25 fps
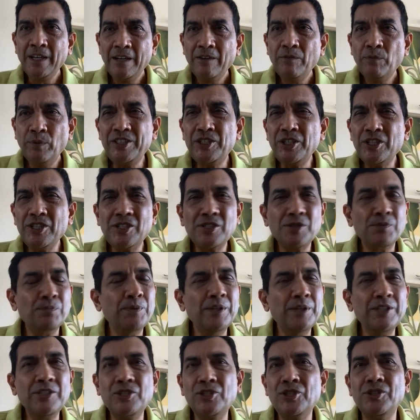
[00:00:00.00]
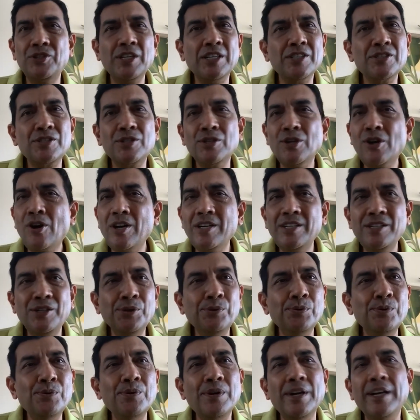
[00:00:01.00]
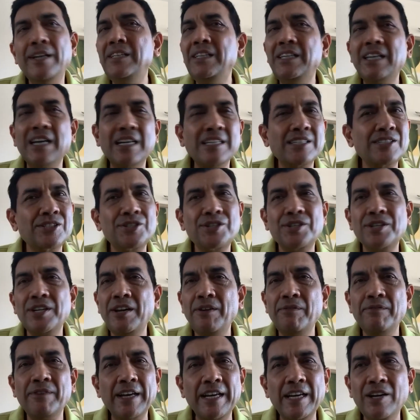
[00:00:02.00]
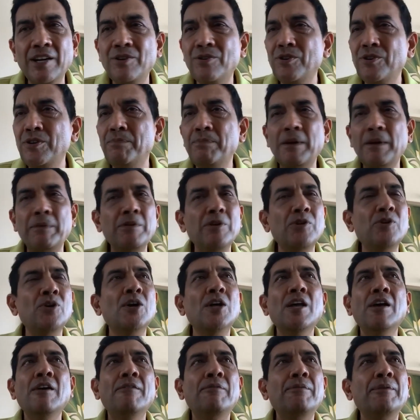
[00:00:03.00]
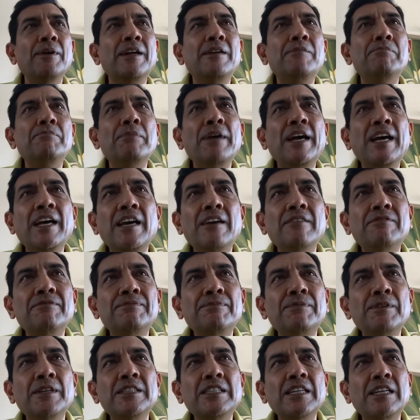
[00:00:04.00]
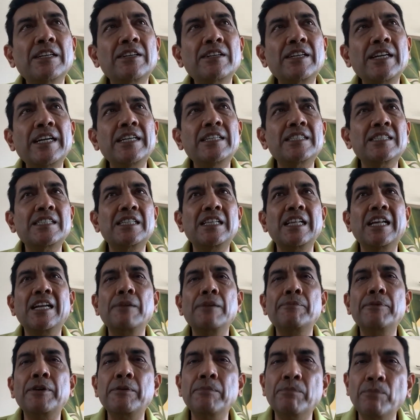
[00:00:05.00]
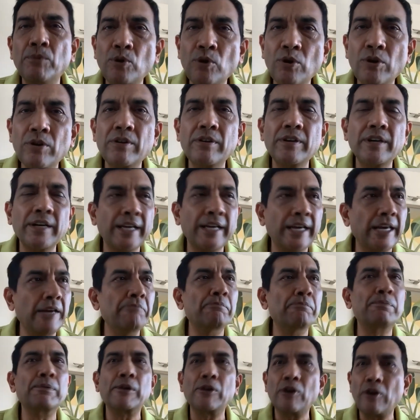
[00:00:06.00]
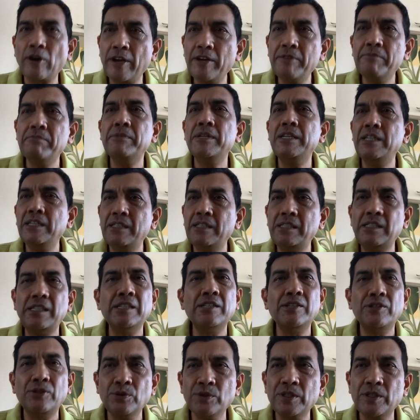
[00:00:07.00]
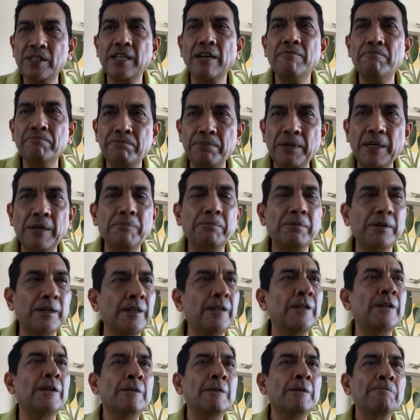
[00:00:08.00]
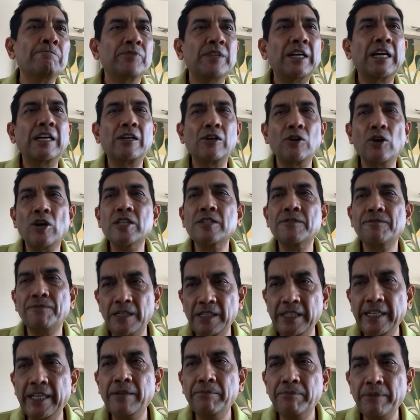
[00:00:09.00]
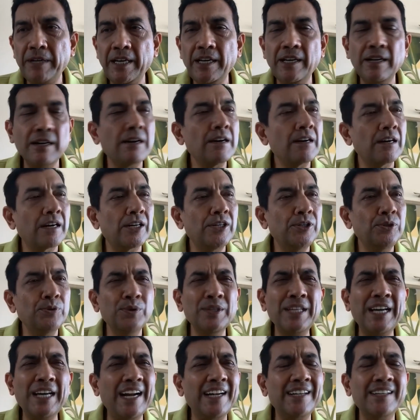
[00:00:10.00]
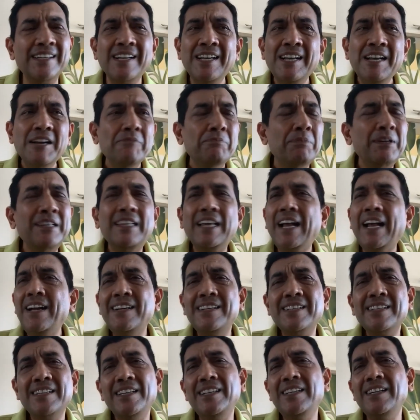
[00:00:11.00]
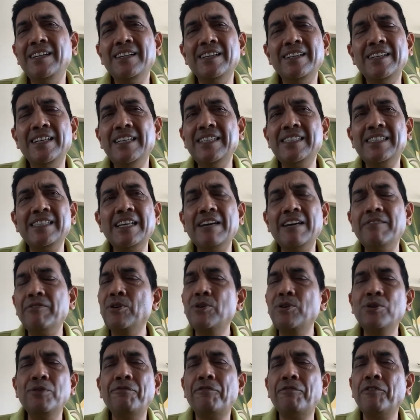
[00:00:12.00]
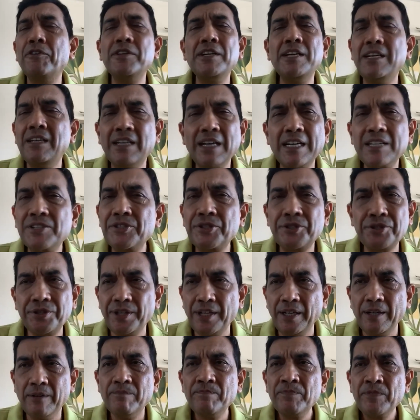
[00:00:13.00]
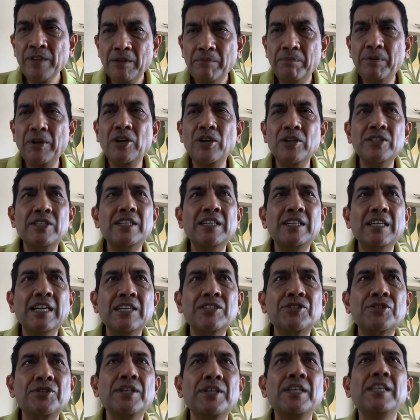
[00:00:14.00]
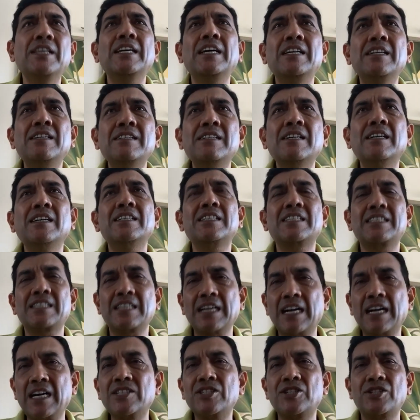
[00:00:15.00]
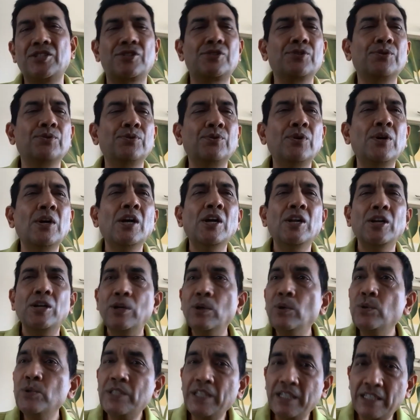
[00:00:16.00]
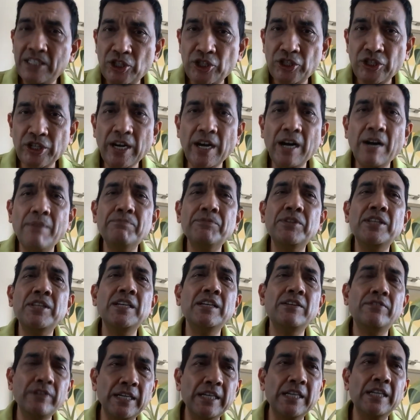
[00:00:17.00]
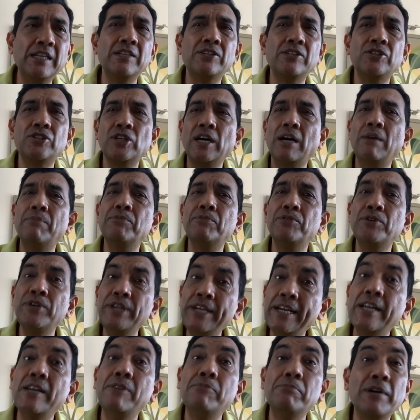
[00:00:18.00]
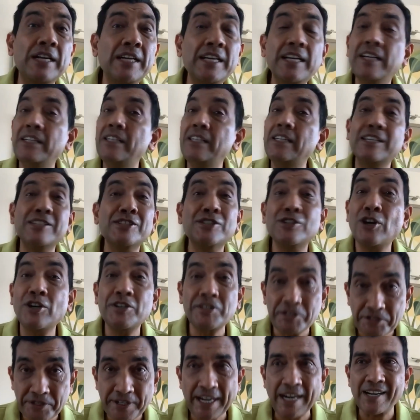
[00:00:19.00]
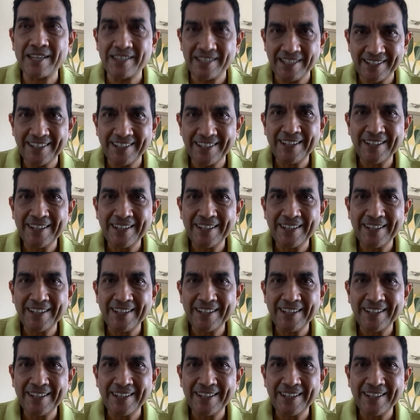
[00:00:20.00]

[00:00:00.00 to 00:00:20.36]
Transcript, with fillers: which is which does not do industry very good maybe it may give uh, generates a little bit more employment to, to, some people that lost funding may uh, do that but that in, is never good for the industry because industry then uh, starts to lose its charm the real charm real money it does not attract